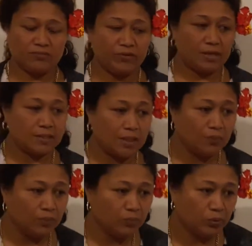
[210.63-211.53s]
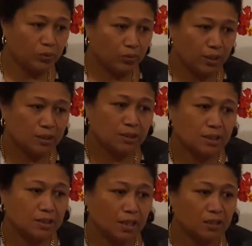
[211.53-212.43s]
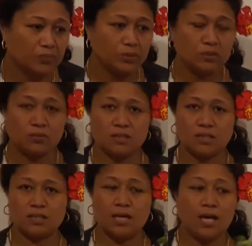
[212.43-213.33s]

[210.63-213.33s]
For example, we'll collect these natural resources,